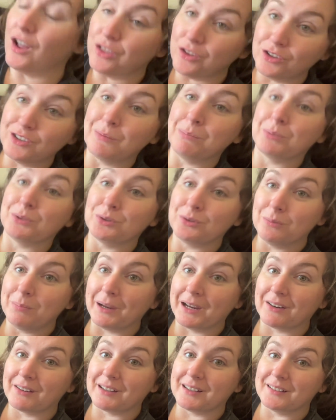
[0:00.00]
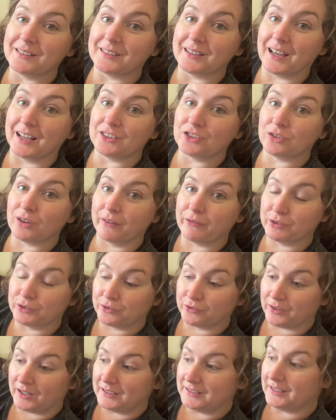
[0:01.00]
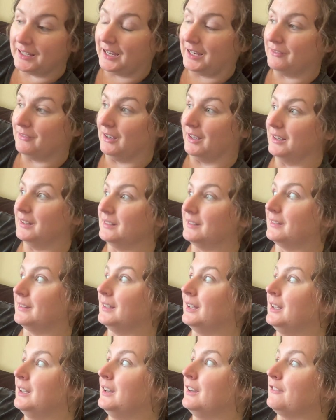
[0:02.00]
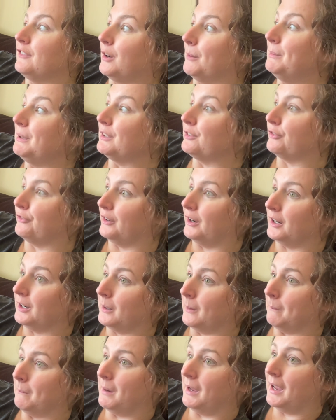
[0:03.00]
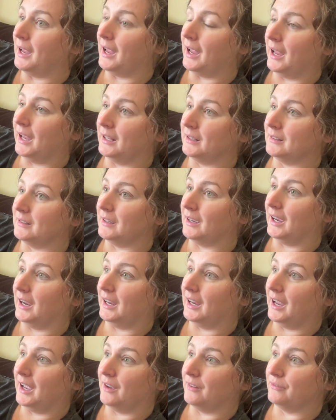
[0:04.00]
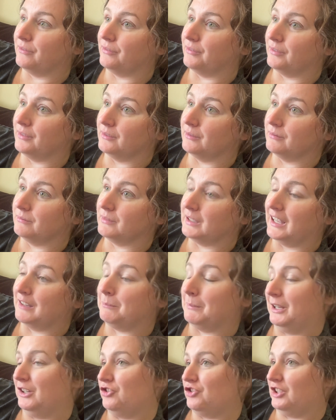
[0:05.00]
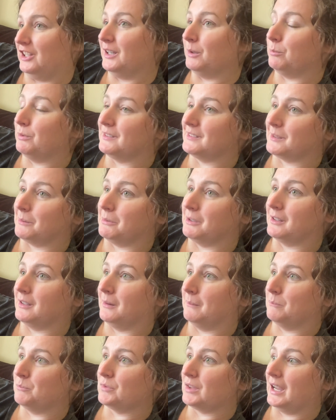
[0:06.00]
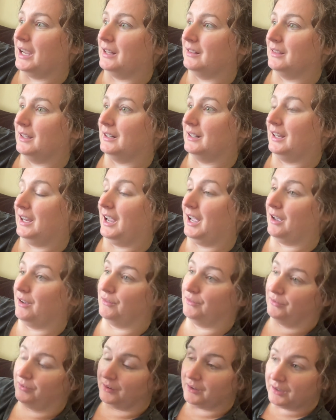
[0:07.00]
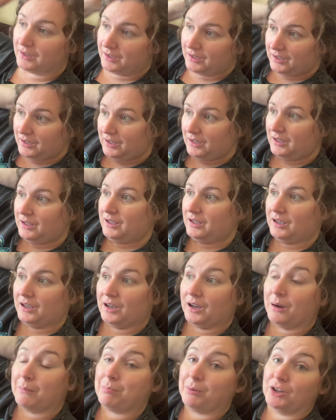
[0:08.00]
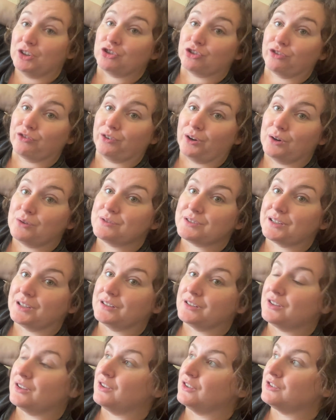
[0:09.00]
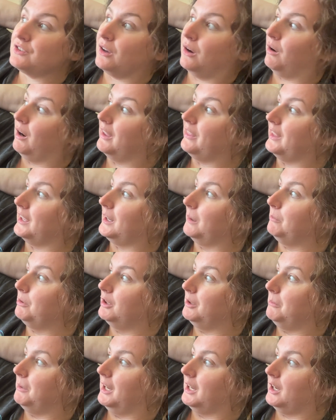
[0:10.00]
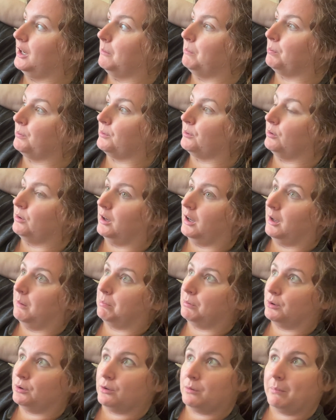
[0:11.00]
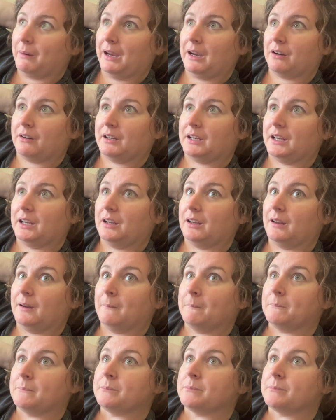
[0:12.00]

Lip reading: those blueberries that Trevor's friend gave us from his farm. And I've made jam with some of them, and then I have a bunch frozen. So I think I'm going to make a blueberry